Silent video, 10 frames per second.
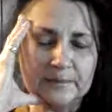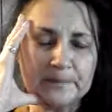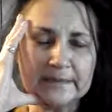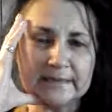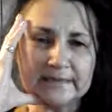
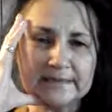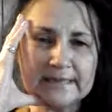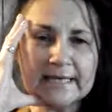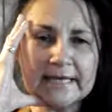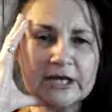But
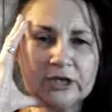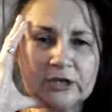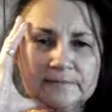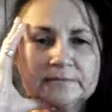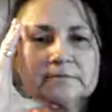take
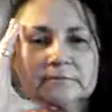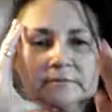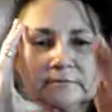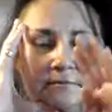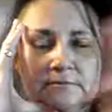care.
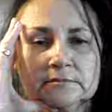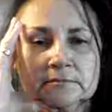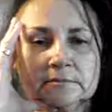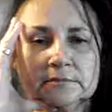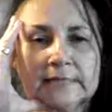
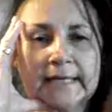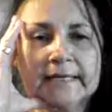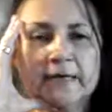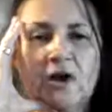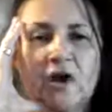
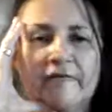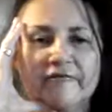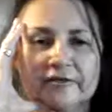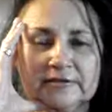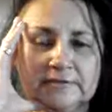Signing
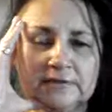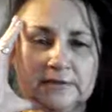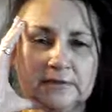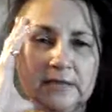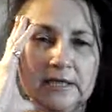off.
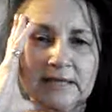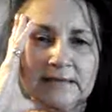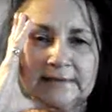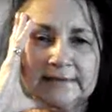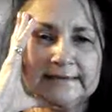
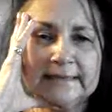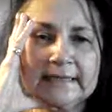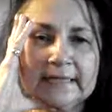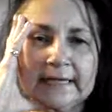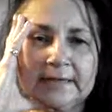See
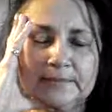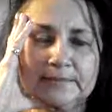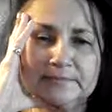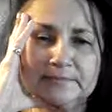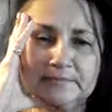you later.
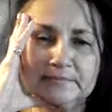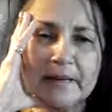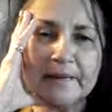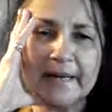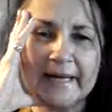
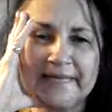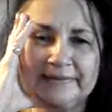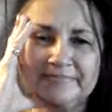Bye-bye.